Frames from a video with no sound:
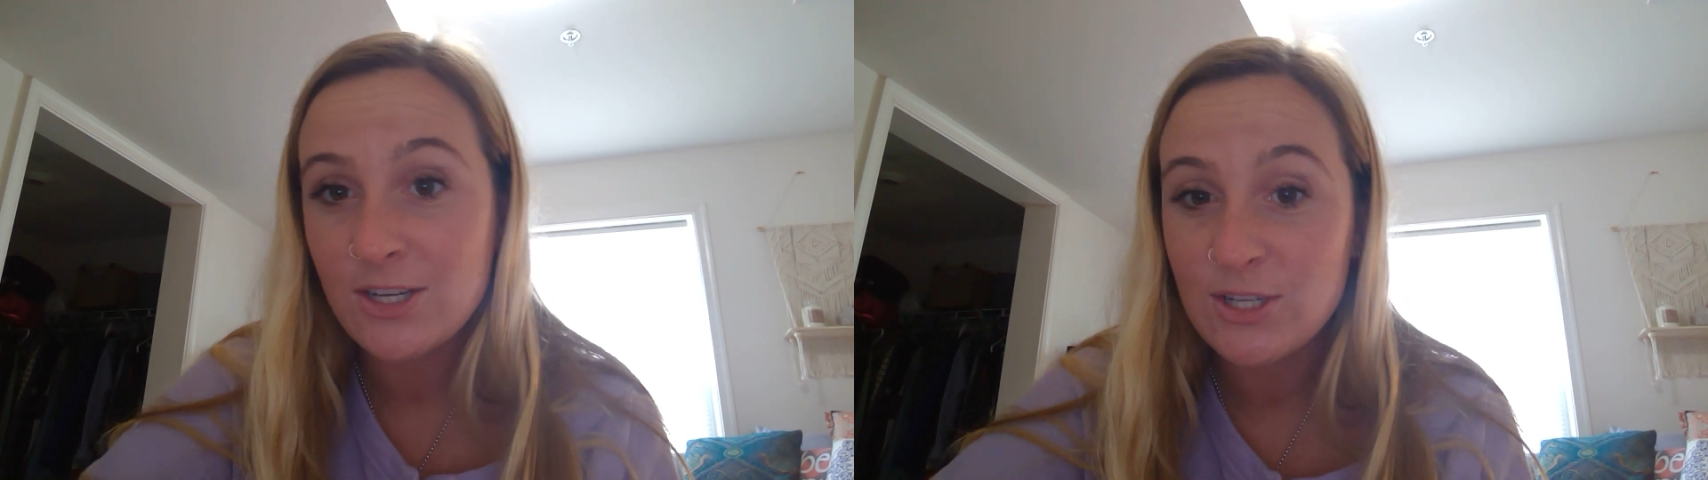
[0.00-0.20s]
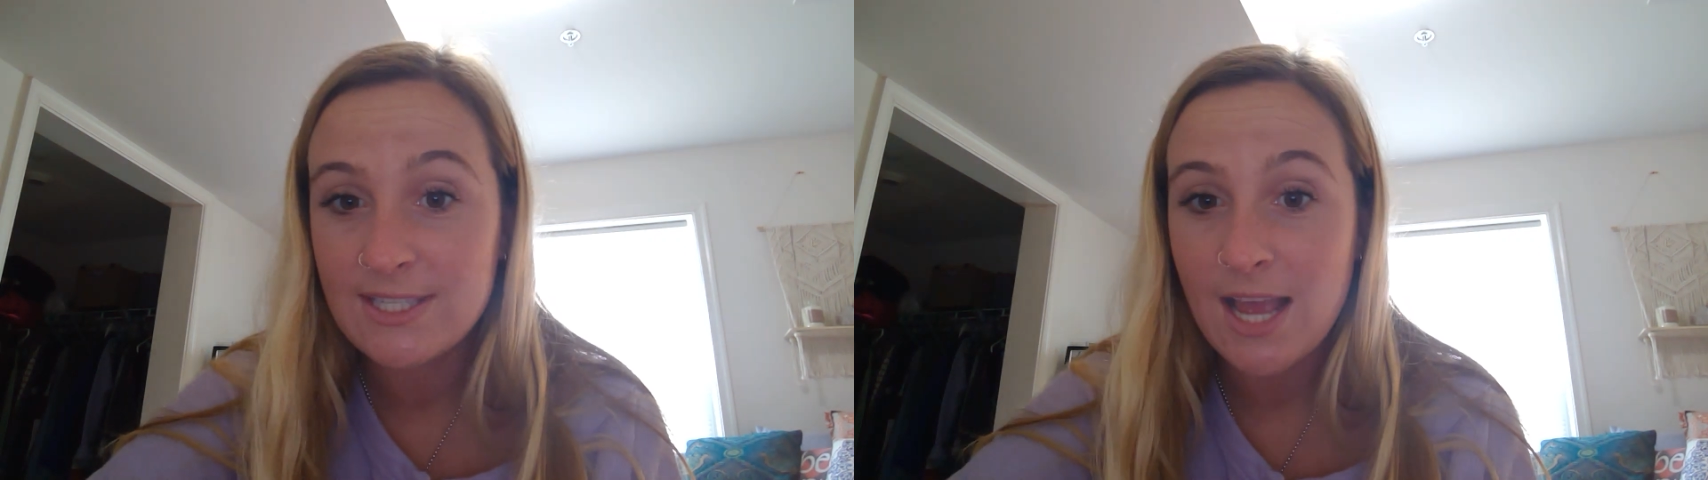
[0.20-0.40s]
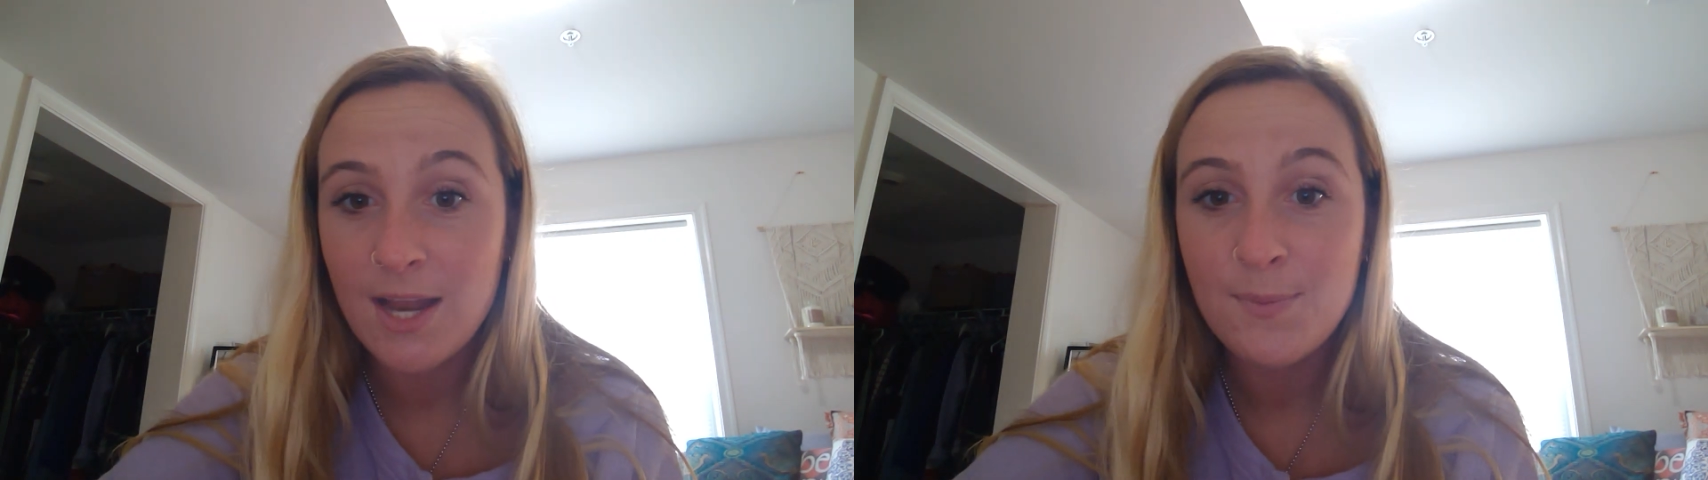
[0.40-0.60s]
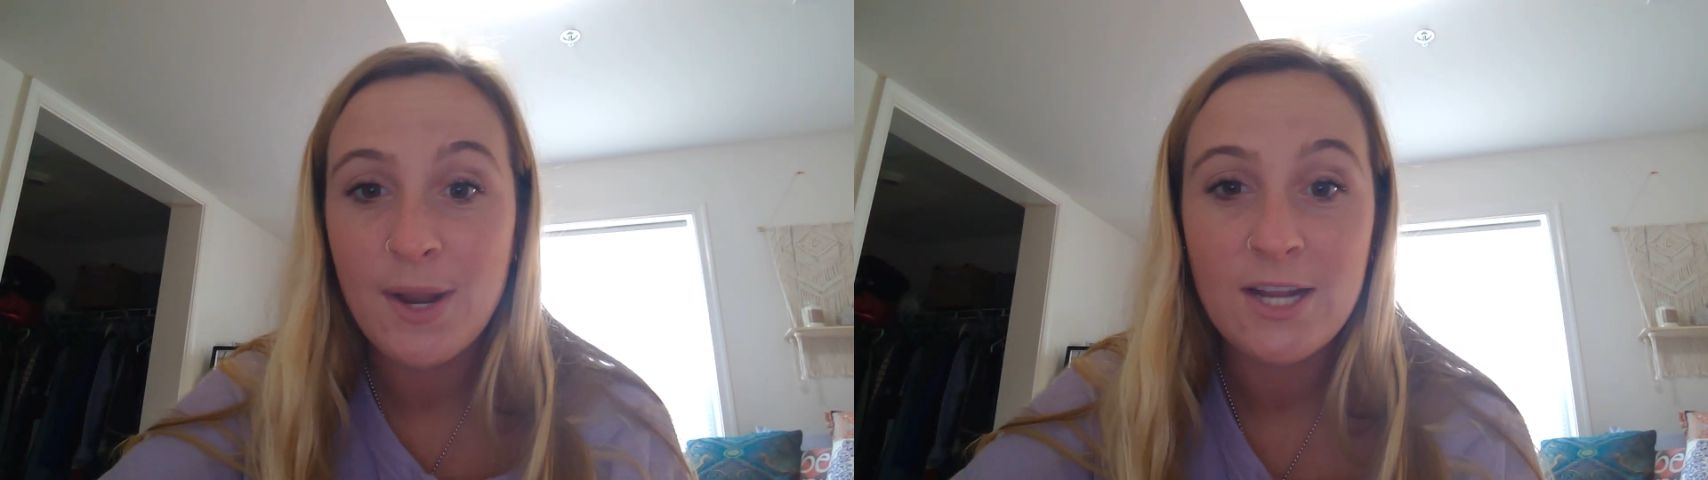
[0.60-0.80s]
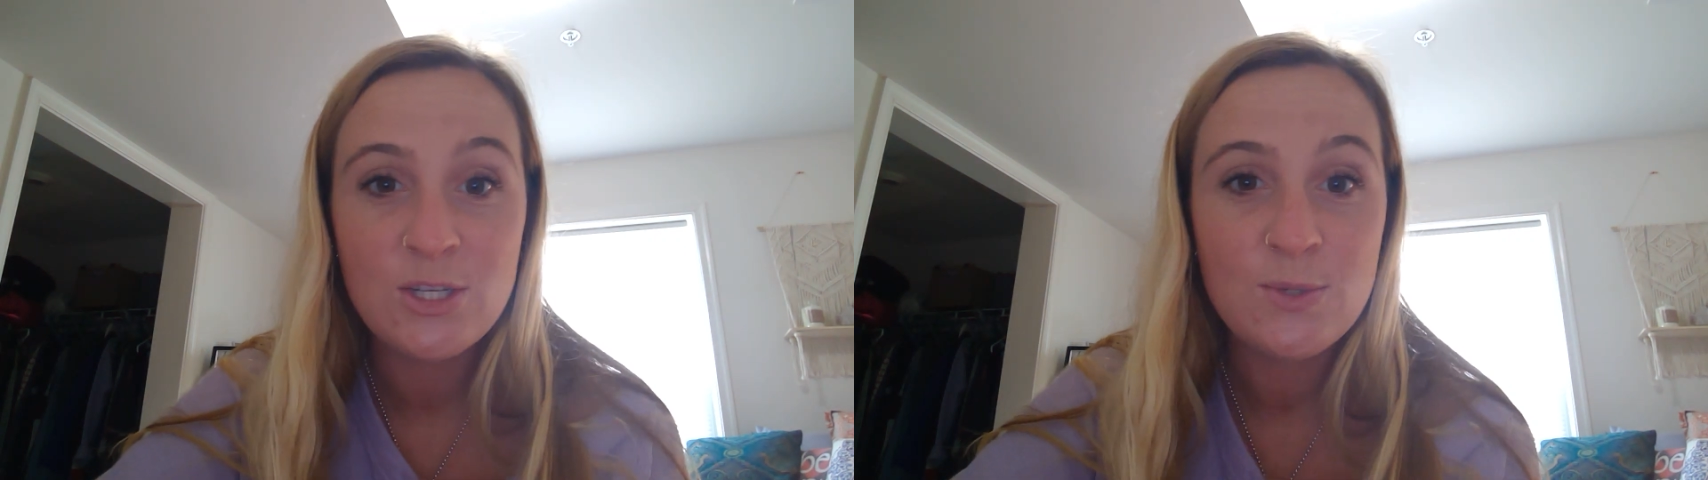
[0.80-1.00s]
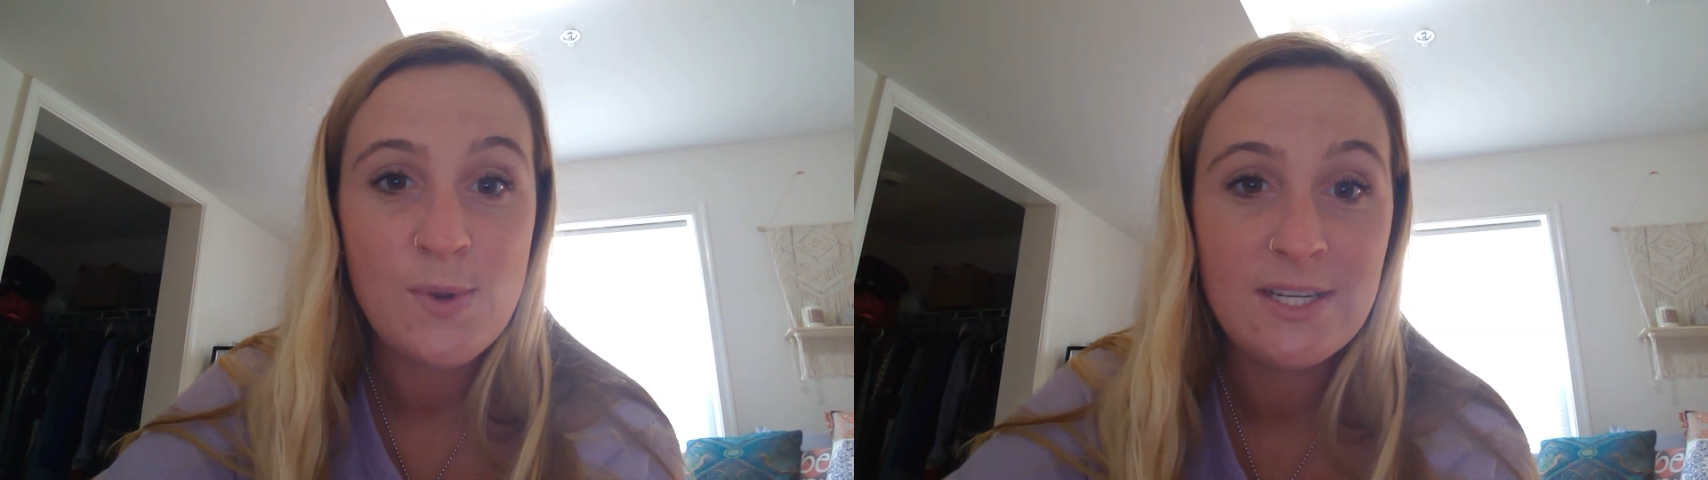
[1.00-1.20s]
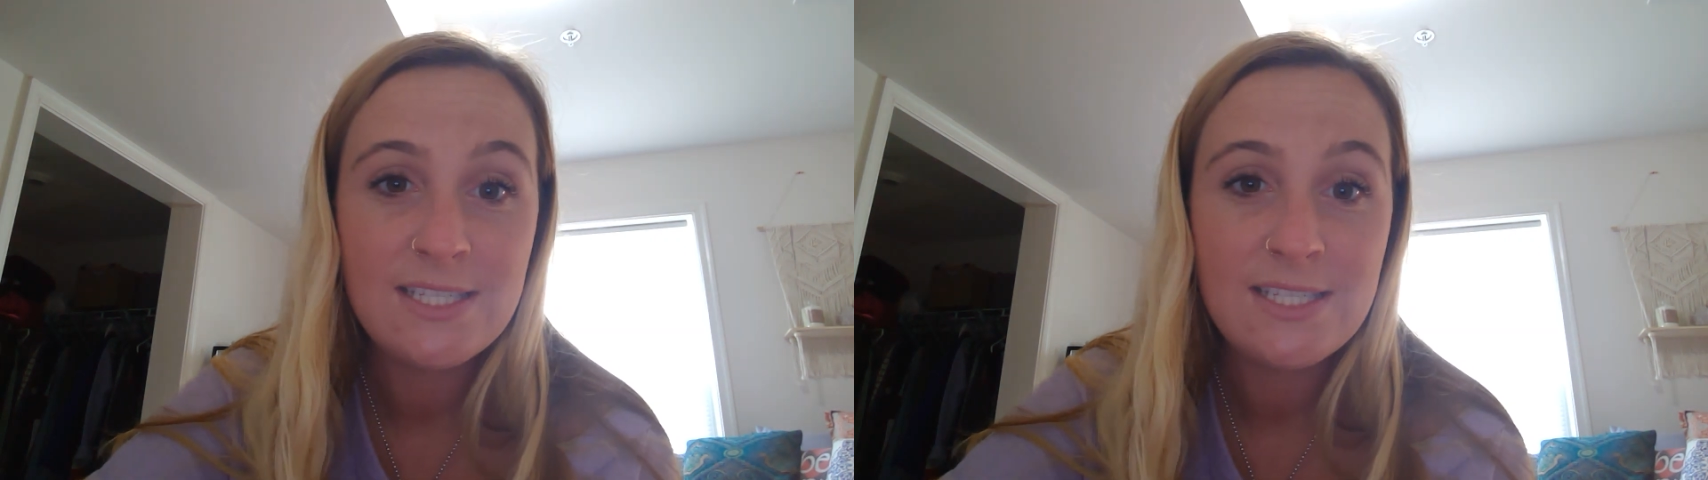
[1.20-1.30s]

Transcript: I just said, but I just wanted